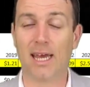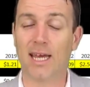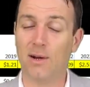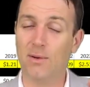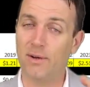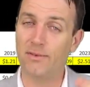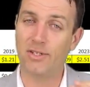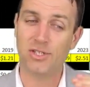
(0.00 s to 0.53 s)

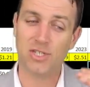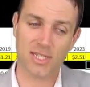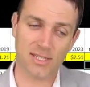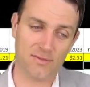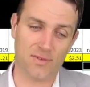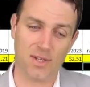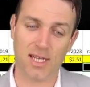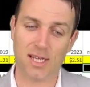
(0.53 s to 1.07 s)
However,
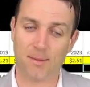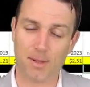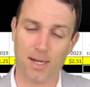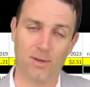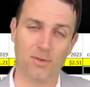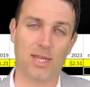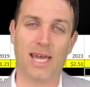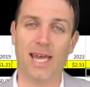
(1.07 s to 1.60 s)
just think
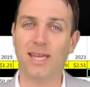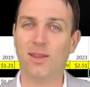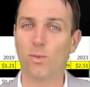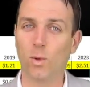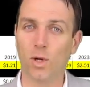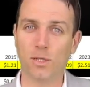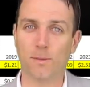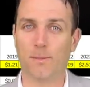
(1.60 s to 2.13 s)
about at
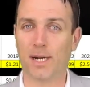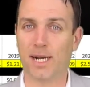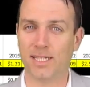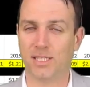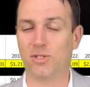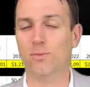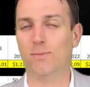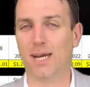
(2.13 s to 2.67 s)
what
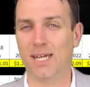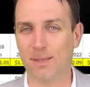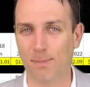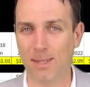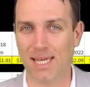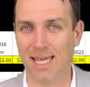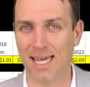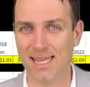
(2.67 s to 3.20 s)
price you might
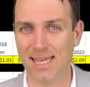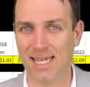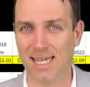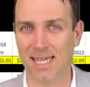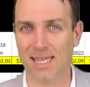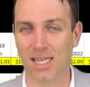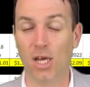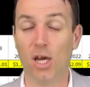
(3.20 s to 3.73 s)
be
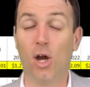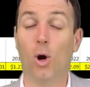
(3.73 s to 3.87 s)
getting it